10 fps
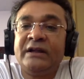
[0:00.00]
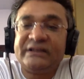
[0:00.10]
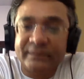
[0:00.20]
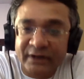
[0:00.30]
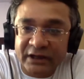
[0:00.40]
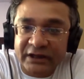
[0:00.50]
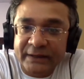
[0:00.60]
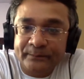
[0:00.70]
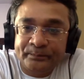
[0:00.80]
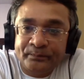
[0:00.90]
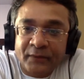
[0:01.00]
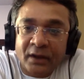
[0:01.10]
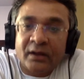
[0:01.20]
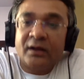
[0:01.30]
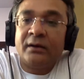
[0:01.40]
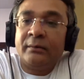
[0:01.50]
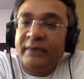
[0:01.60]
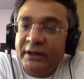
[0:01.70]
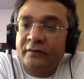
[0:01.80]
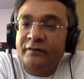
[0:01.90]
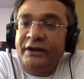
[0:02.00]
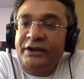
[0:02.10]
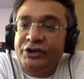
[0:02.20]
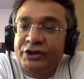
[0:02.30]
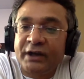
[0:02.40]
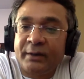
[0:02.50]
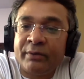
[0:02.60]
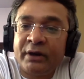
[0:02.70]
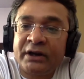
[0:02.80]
Similarly, many of the ancient temple